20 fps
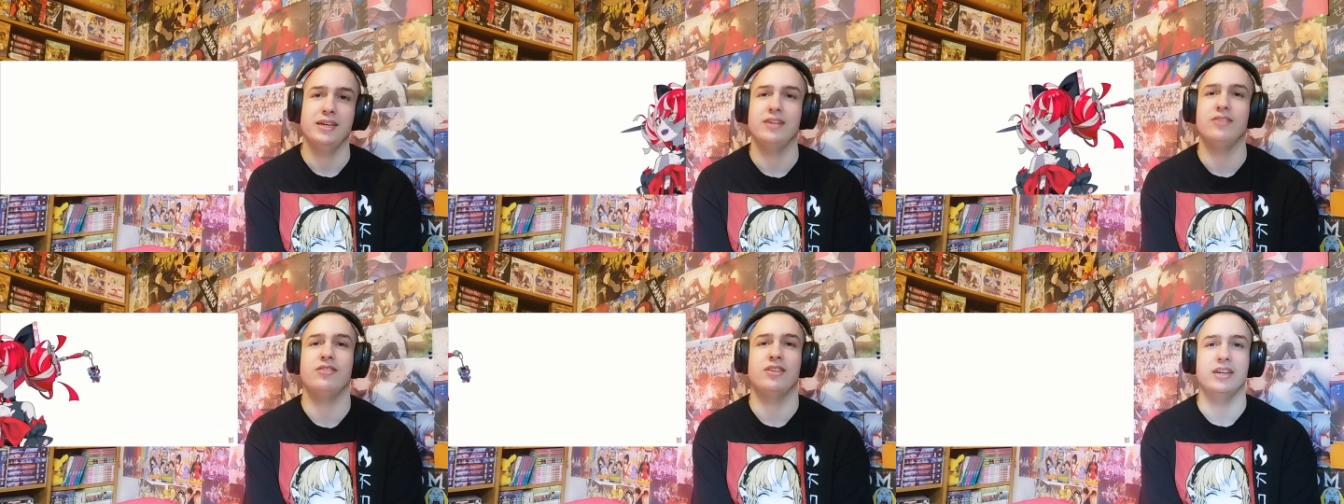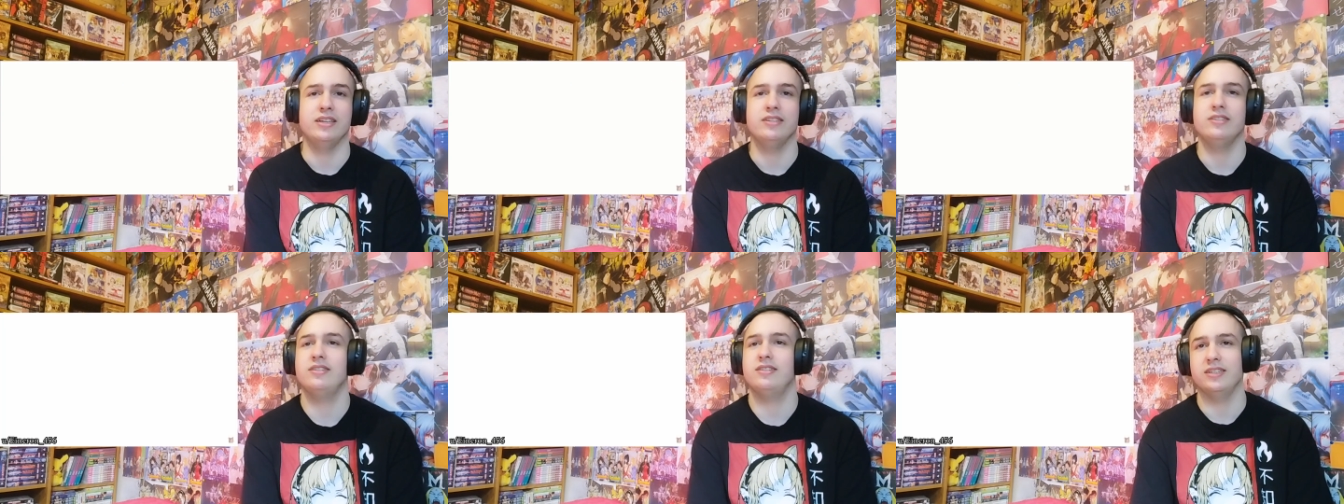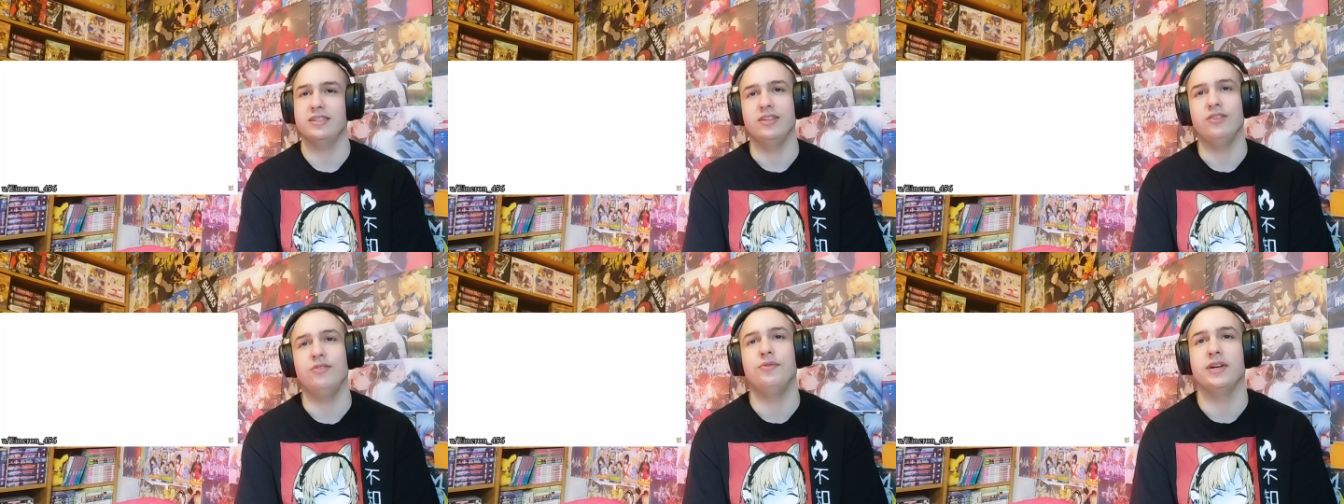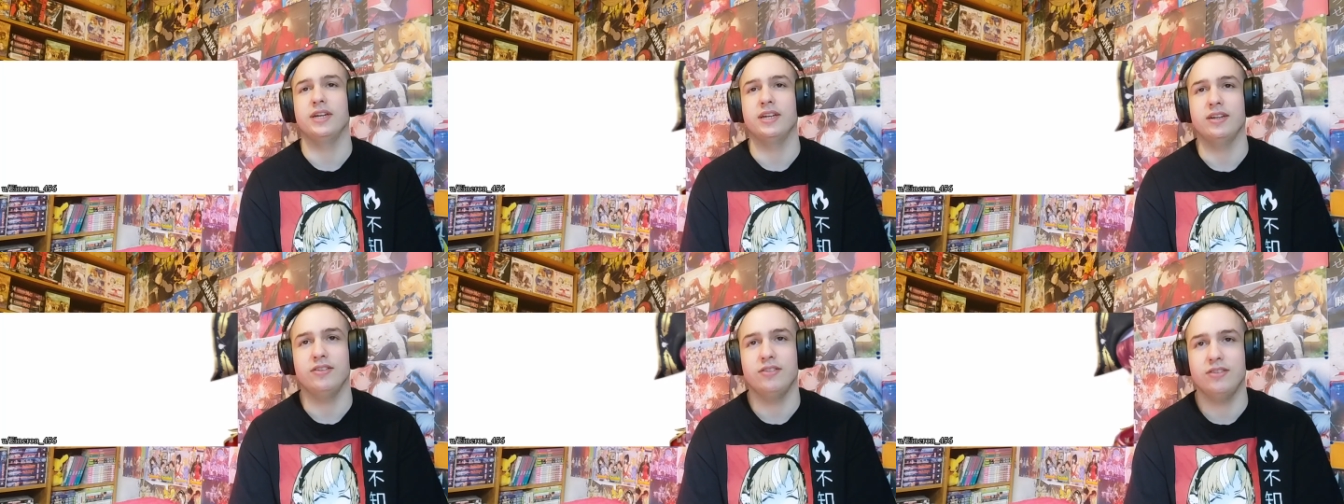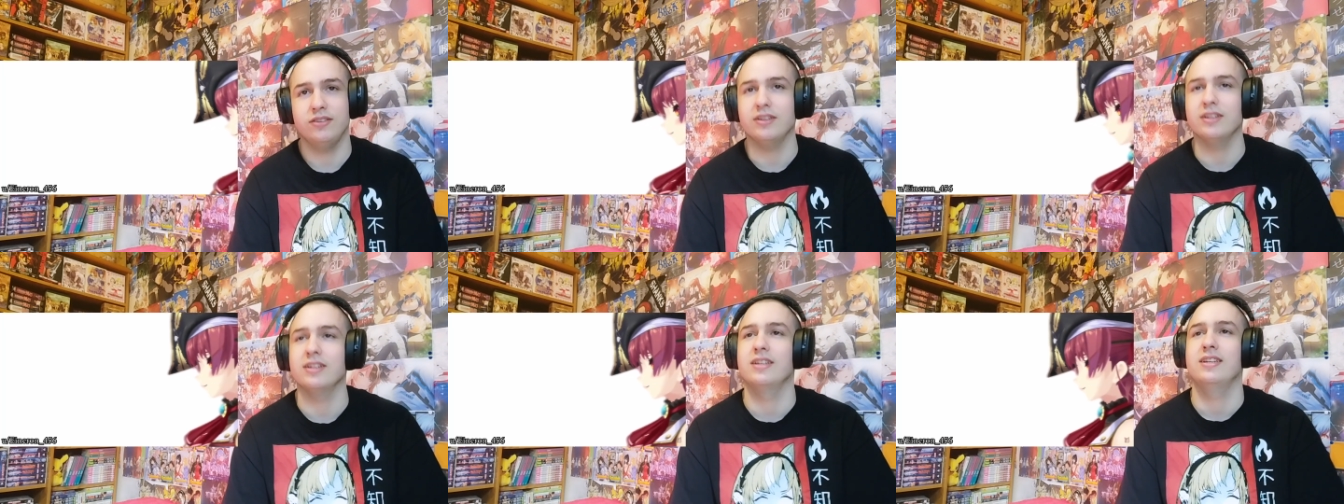It's nice. It's very
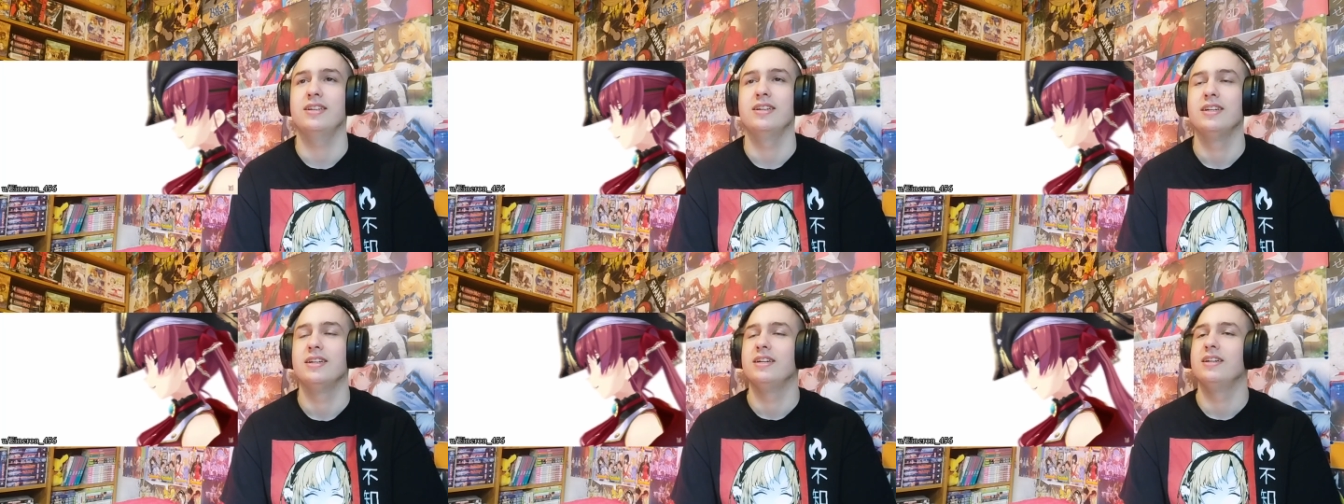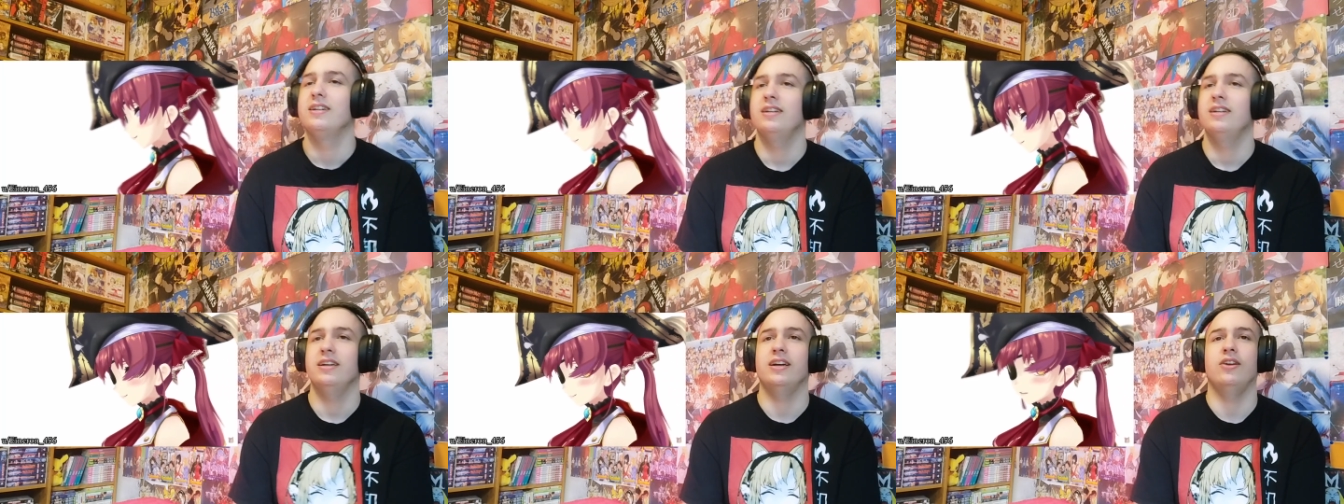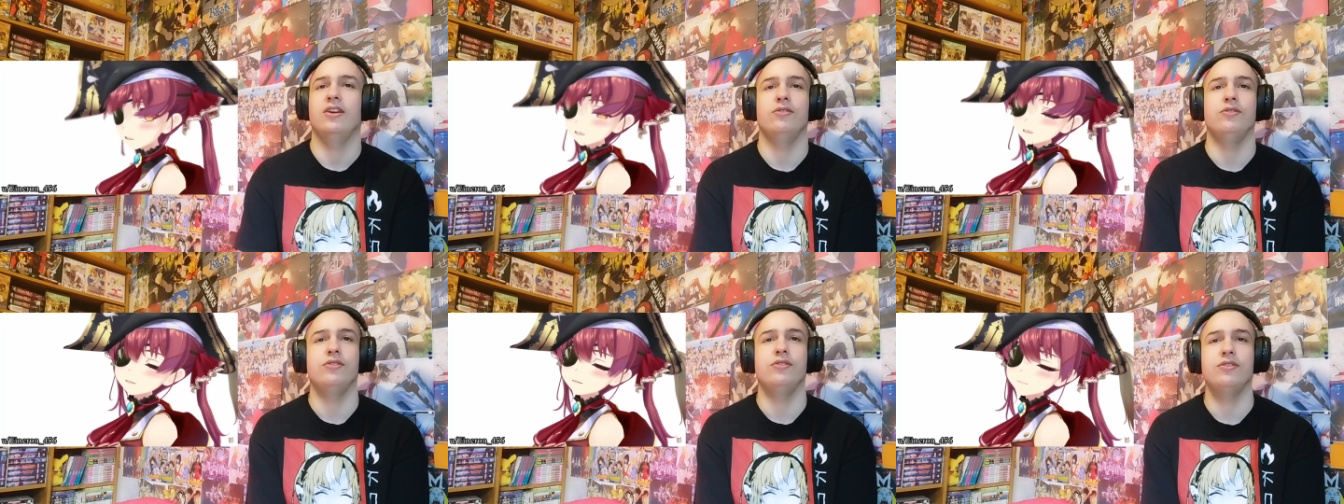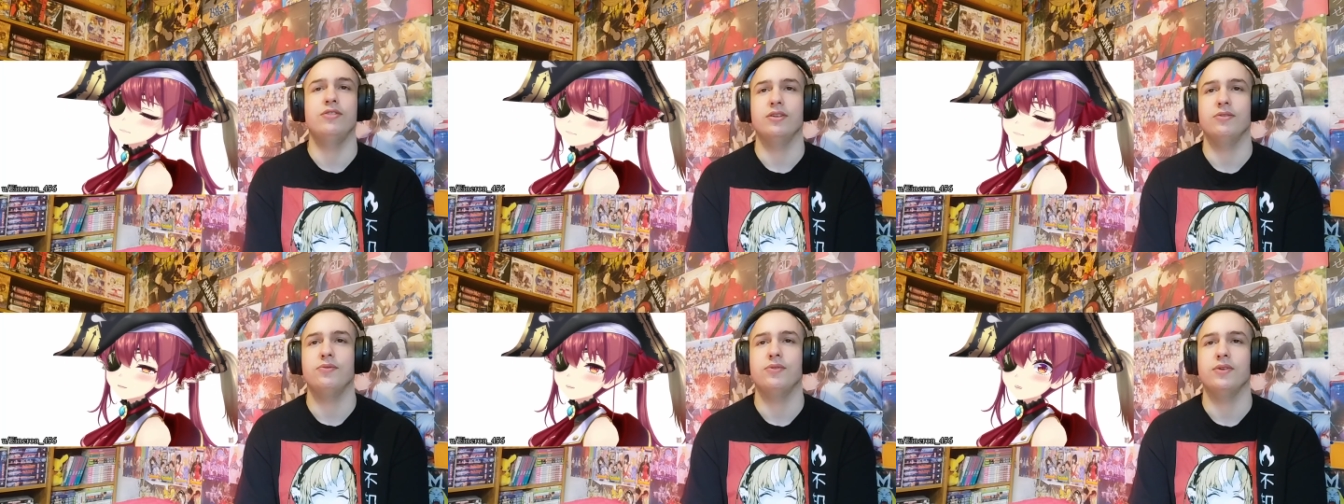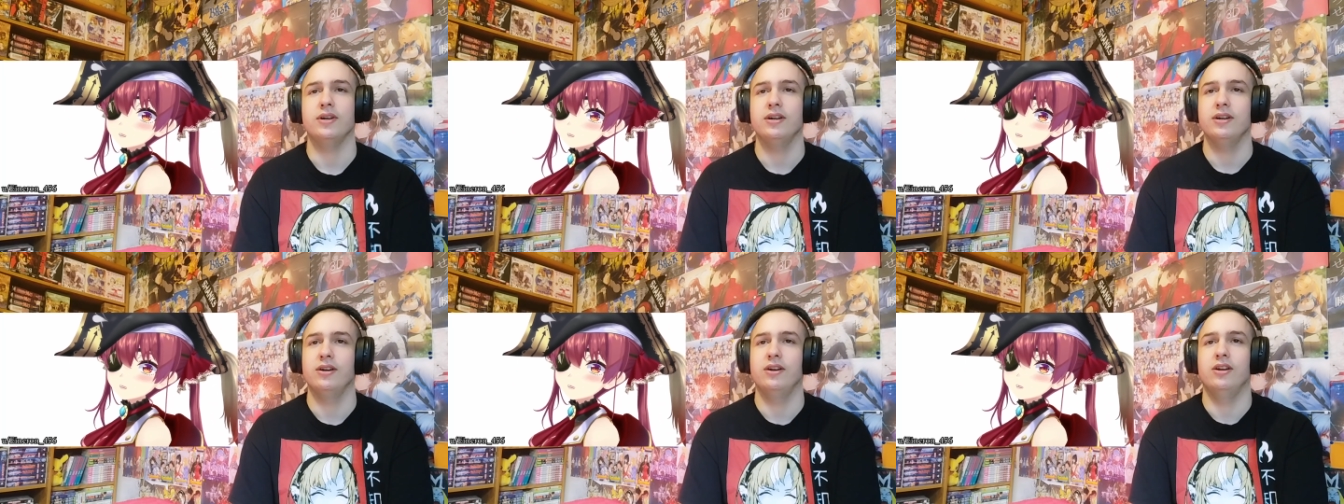nice. I love the stuff
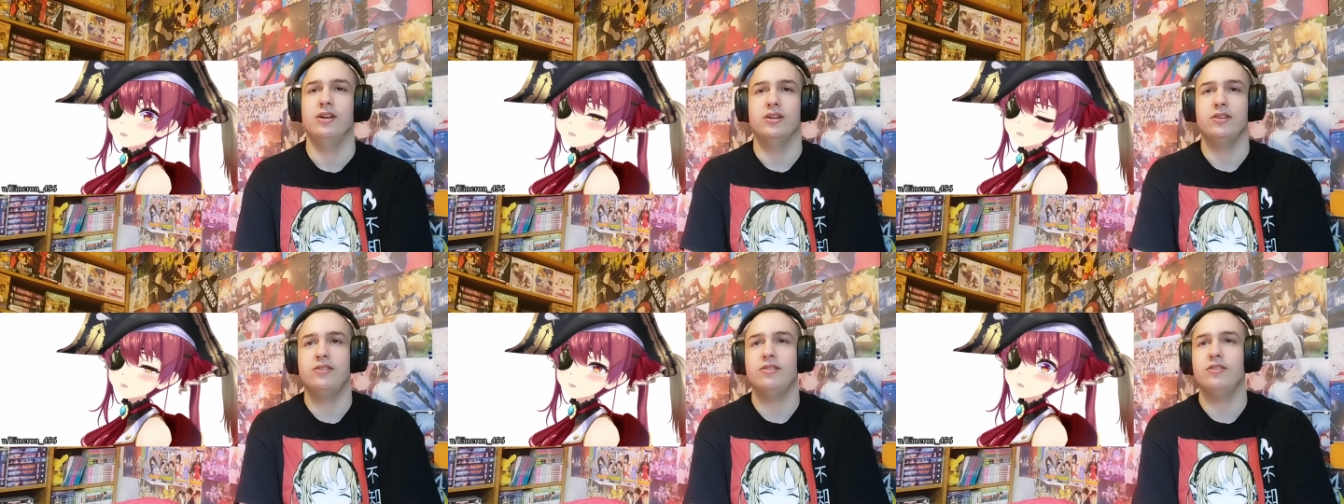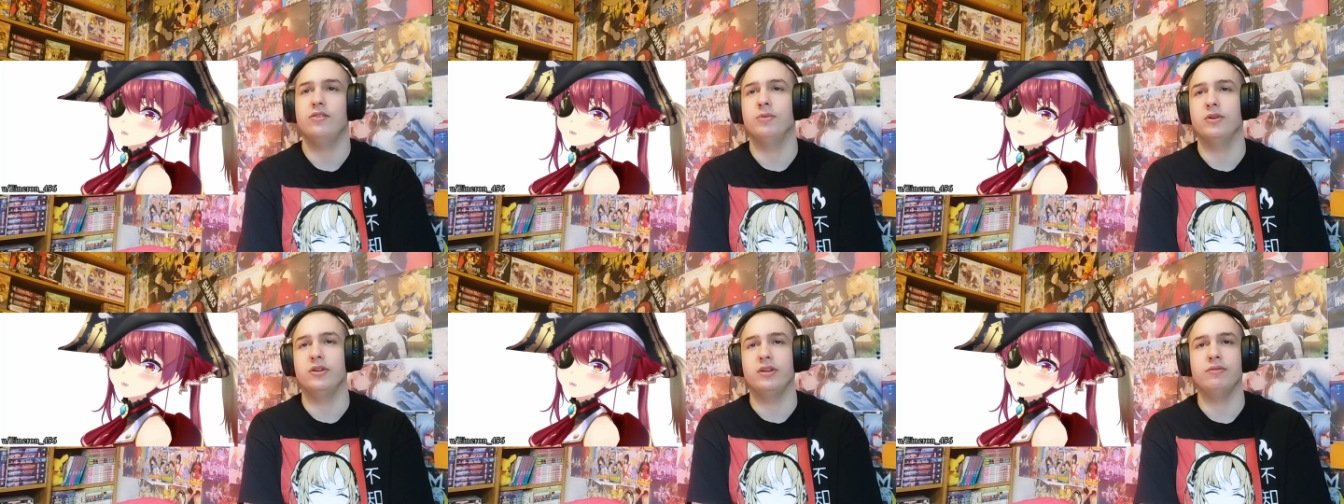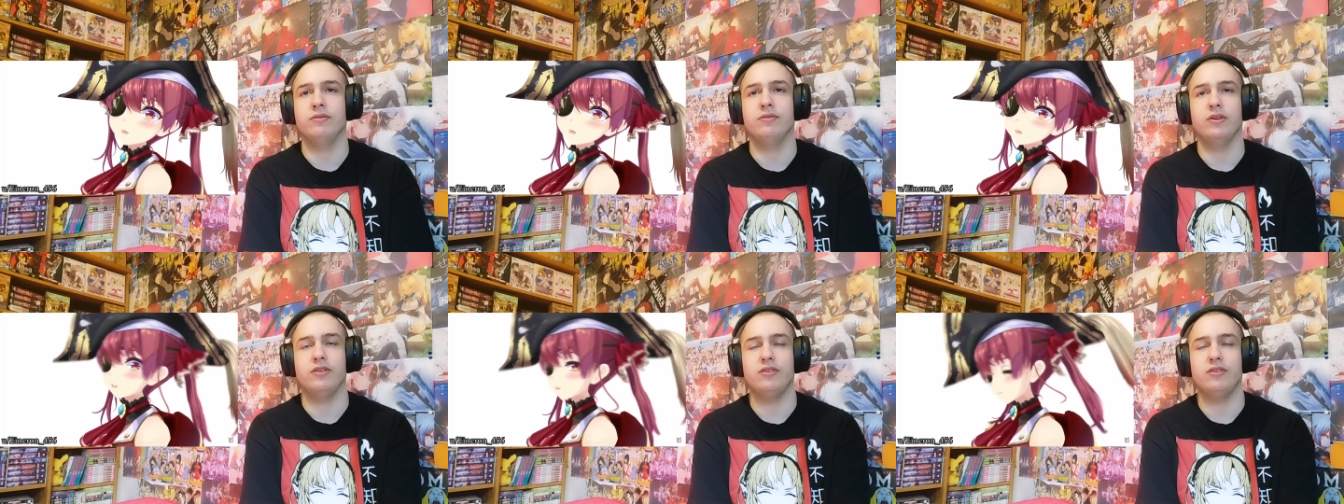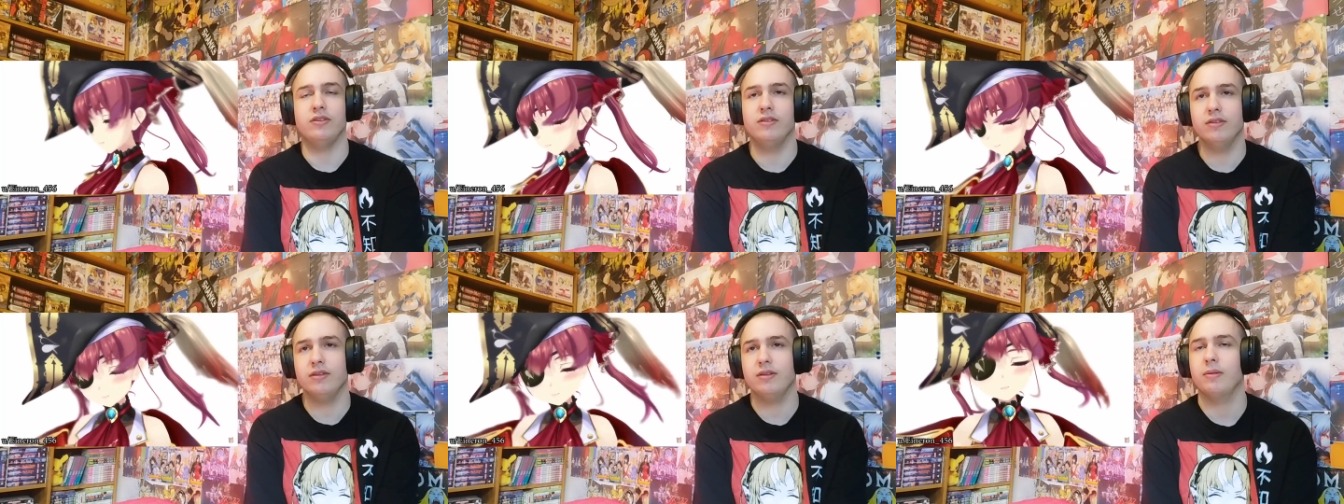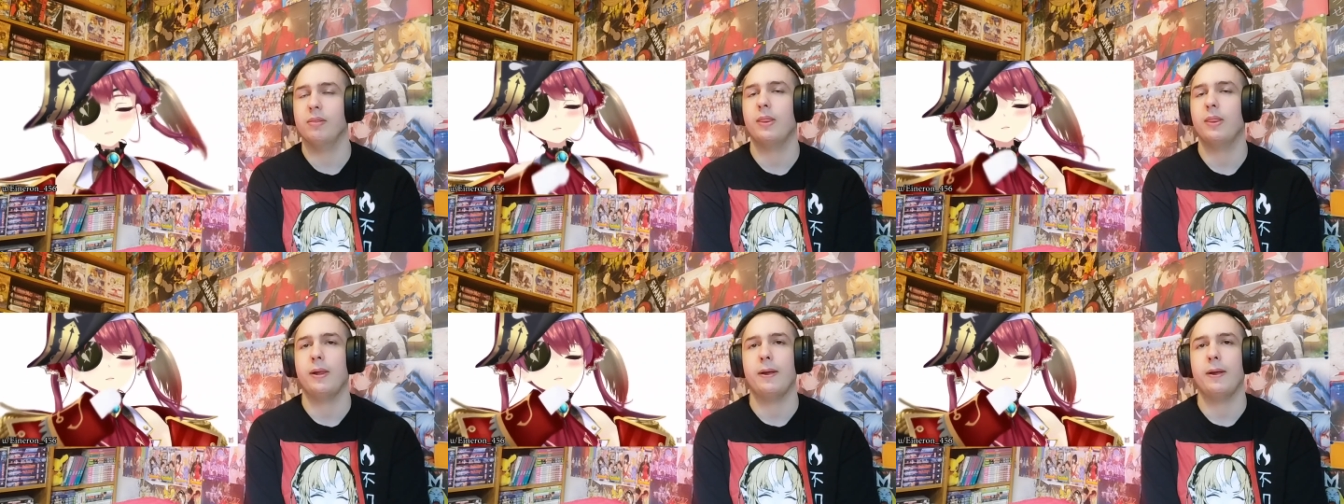a lot. The money Voices.